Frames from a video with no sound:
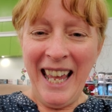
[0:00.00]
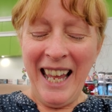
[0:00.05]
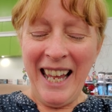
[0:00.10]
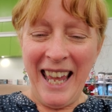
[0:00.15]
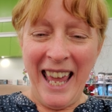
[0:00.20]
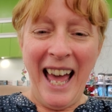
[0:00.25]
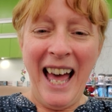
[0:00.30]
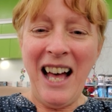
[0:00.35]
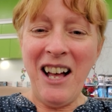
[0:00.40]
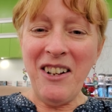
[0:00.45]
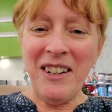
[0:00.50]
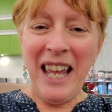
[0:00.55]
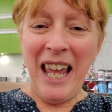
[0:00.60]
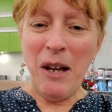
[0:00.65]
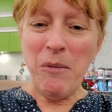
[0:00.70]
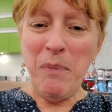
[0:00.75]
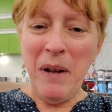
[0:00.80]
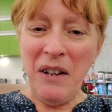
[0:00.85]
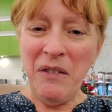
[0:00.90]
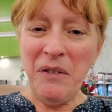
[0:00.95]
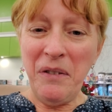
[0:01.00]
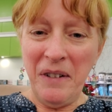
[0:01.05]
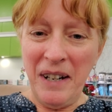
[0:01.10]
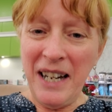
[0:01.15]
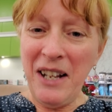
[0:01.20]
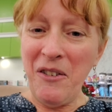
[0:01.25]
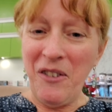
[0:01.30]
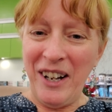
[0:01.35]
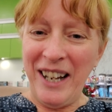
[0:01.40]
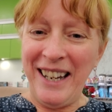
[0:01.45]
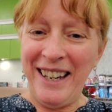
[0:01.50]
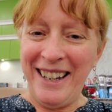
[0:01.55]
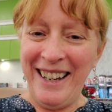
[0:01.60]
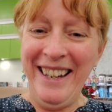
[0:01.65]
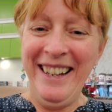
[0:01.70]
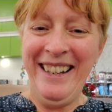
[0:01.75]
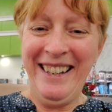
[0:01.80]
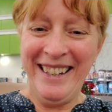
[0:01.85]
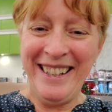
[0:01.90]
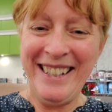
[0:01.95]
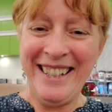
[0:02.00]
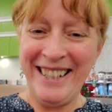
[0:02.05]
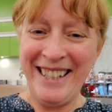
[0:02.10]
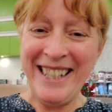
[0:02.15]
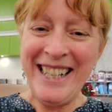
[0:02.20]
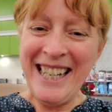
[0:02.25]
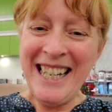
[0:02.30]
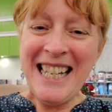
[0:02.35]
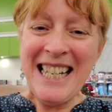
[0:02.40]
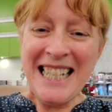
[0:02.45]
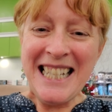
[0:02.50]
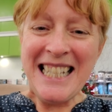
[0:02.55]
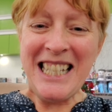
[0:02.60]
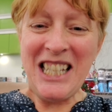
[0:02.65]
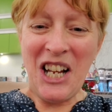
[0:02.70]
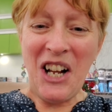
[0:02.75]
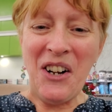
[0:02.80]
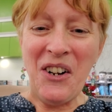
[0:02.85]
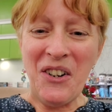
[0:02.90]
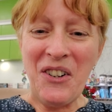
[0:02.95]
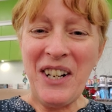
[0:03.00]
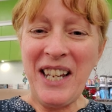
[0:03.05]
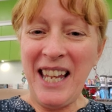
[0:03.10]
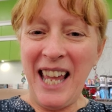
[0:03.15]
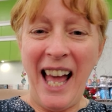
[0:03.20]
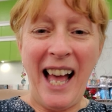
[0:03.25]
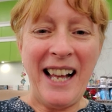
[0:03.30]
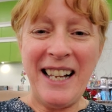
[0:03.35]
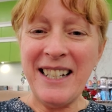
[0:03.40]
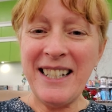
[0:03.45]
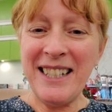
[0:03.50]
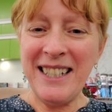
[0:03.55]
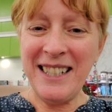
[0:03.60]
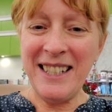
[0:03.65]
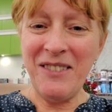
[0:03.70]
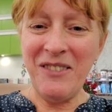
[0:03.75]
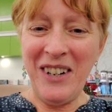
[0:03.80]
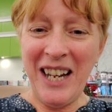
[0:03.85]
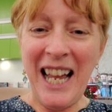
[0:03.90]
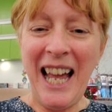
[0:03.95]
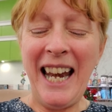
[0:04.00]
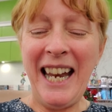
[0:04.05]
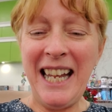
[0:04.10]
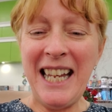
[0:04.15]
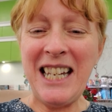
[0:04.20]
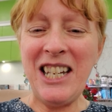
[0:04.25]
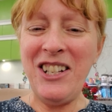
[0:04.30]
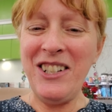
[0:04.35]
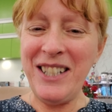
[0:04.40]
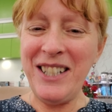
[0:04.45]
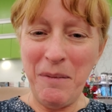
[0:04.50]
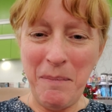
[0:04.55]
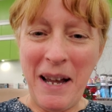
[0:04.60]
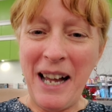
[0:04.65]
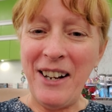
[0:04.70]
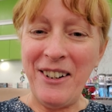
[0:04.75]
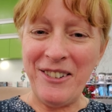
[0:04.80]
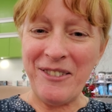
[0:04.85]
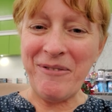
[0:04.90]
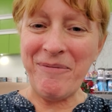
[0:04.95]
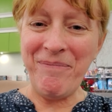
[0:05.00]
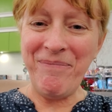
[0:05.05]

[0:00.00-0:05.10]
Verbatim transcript: Yeah, I'll campaign for anyone. So yeah, we got to get Newsom out.